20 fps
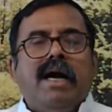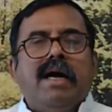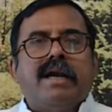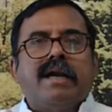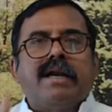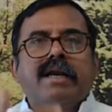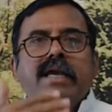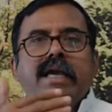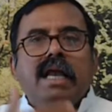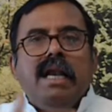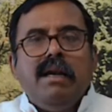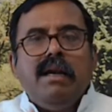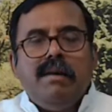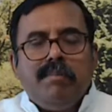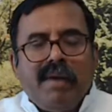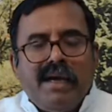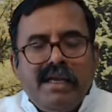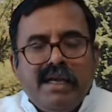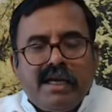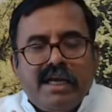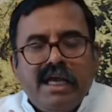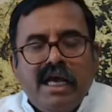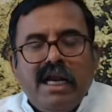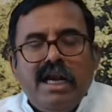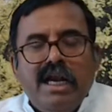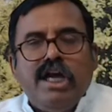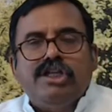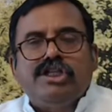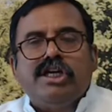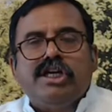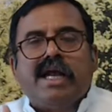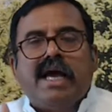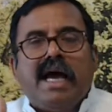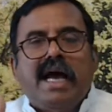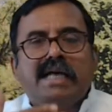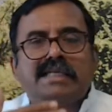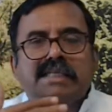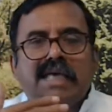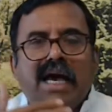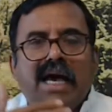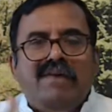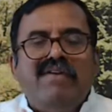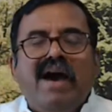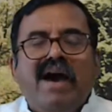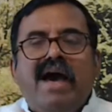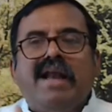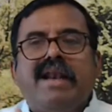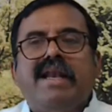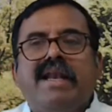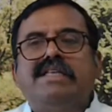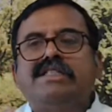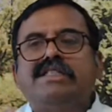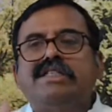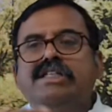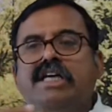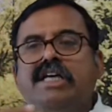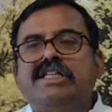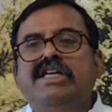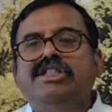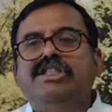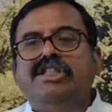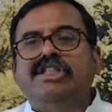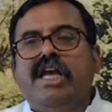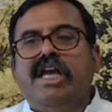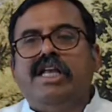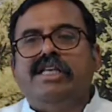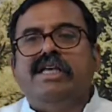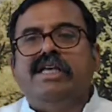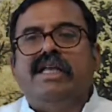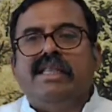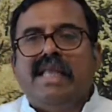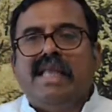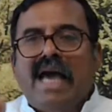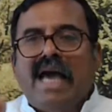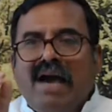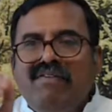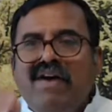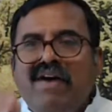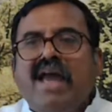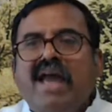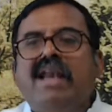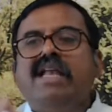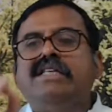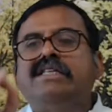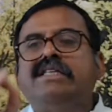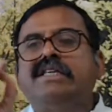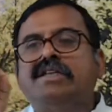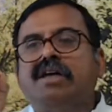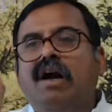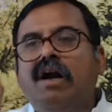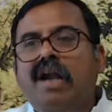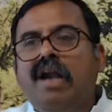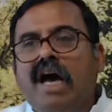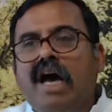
real mind, real nature as awareness doesn't change. The awareness is called